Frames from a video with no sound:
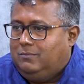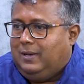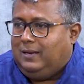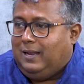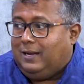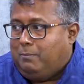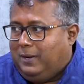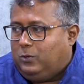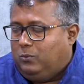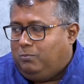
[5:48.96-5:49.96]
I'll come
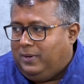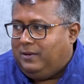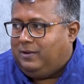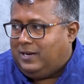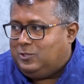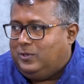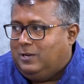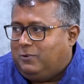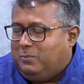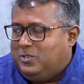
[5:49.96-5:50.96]
back to my
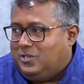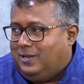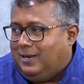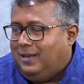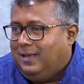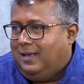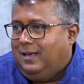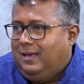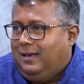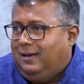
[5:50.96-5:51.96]
graduating from engineering
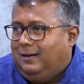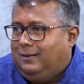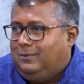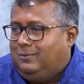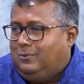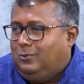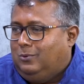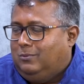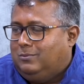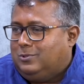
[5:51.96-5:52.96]

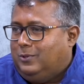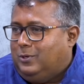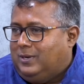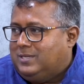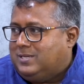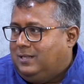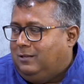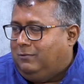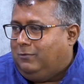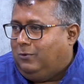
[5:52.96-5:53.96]
so that you understand
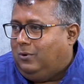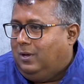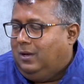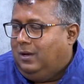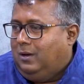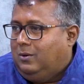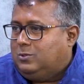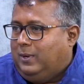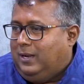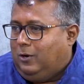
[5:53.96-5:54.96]
the flow.
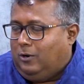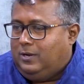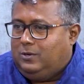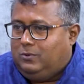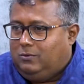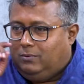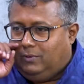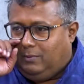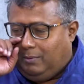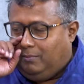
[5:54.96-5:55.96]
So when I got into
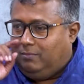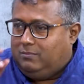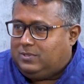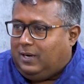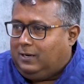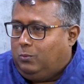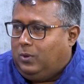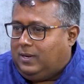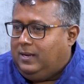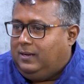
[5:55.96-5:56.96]
started
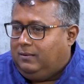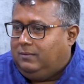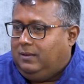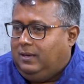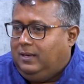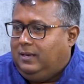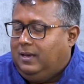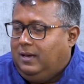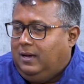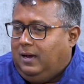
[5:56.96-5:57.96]
working, I
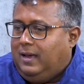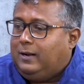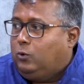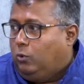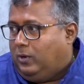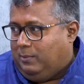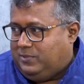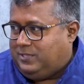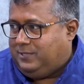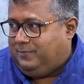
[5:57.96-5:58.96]
had two
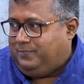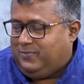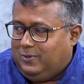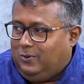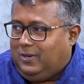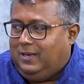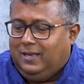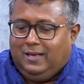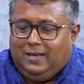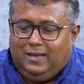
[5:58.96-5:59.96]
dreams. Okay,
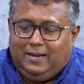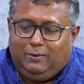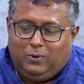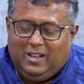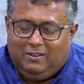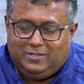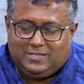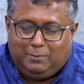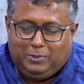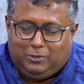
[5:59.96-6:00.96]
and I would have
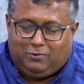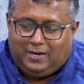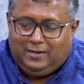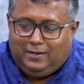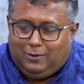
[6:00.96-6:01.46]
this habit of writing